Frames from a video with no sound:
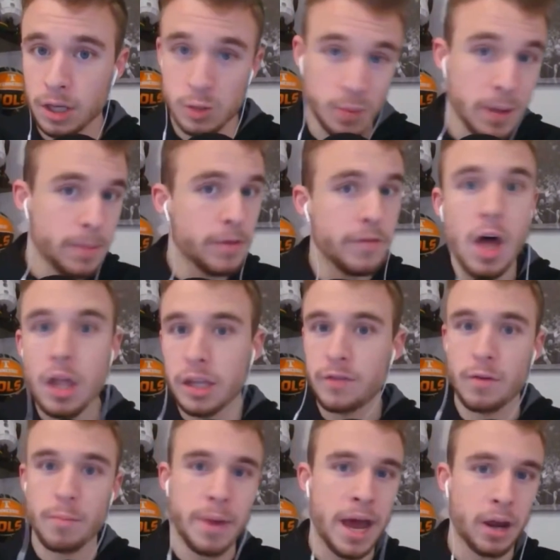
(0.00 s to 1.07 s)
It's people of all
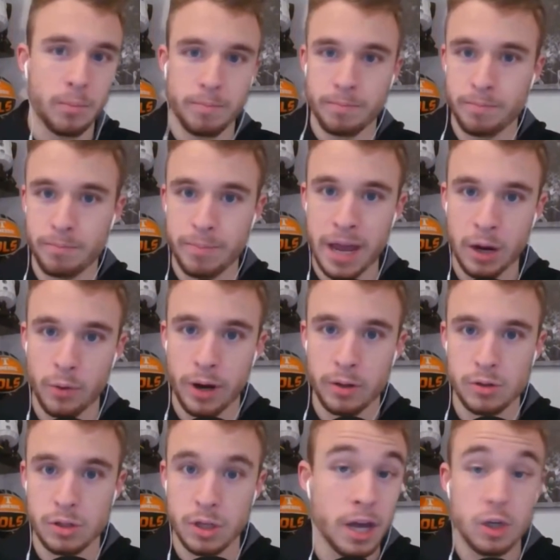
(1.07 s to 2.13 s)
different
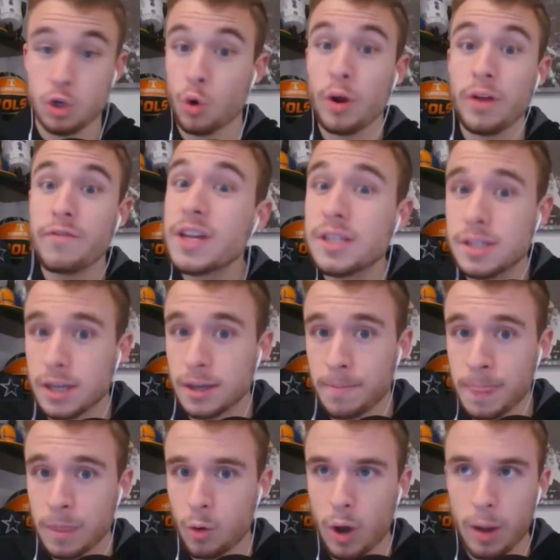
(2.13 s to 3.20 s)
backgrounds. You got Troy
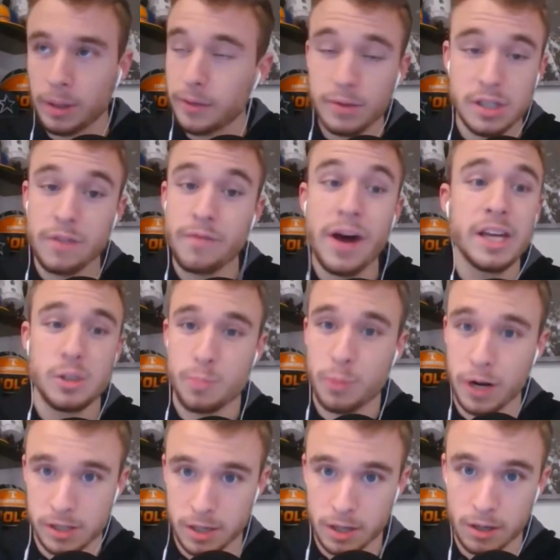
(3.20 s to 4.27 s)
Vincent, who I believe is the vice
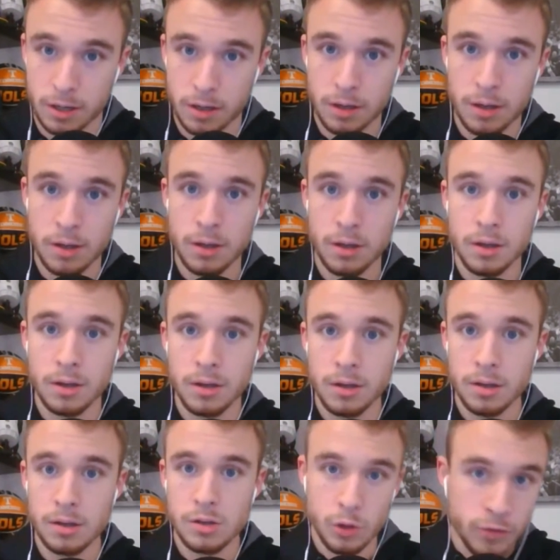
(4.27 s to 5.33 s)
president.
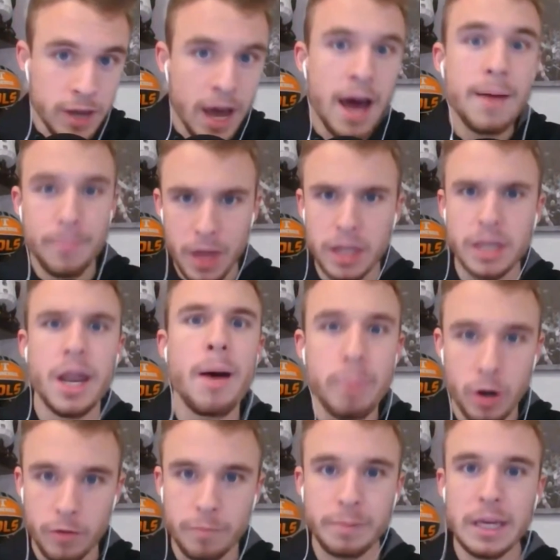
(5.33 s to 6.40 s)
So you've got a
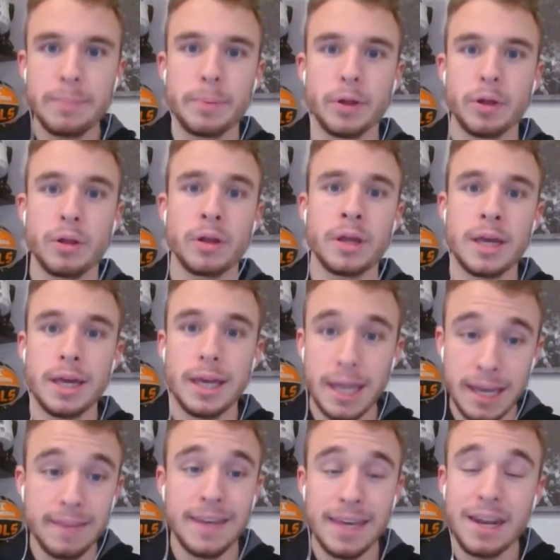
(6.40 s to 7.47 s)
number of people
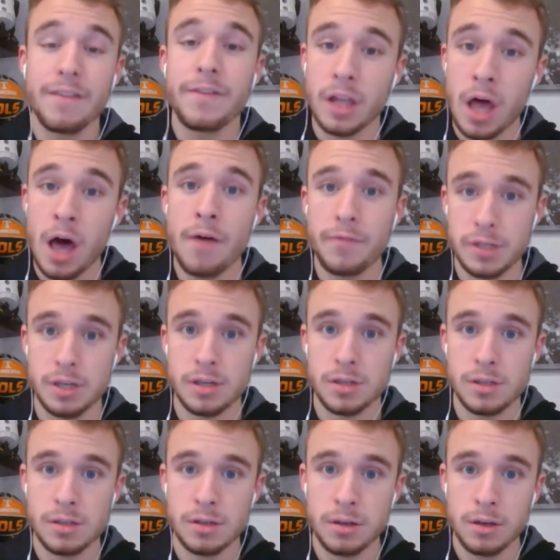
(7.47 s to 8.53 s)
in the NFL
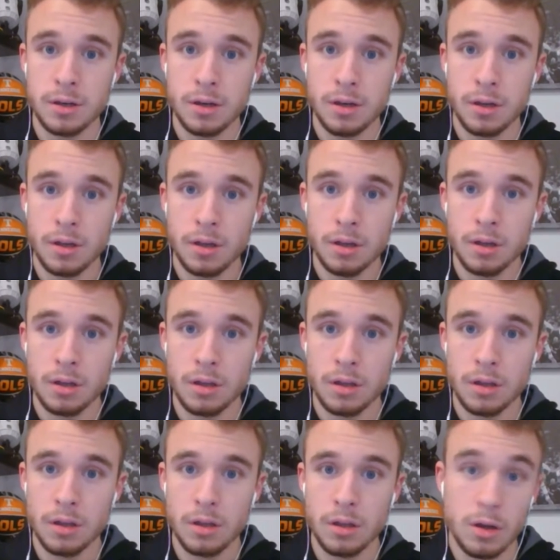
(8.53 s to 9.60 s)
offices
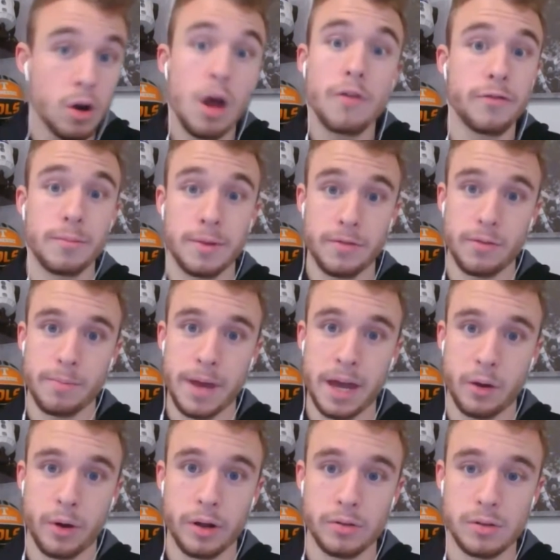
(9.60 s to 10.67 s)
that are all from different
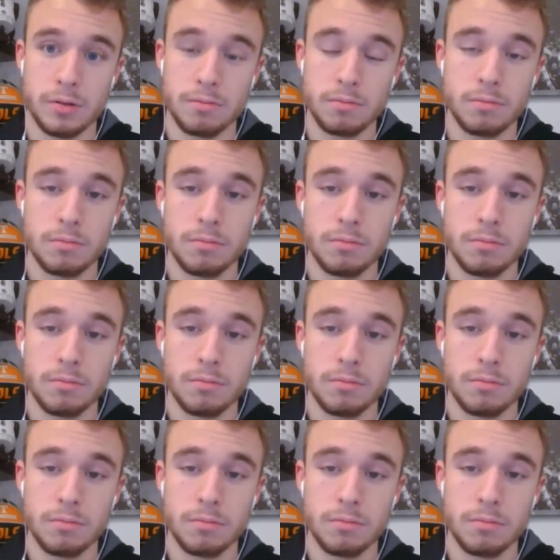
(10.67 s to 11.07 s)
backgrounds.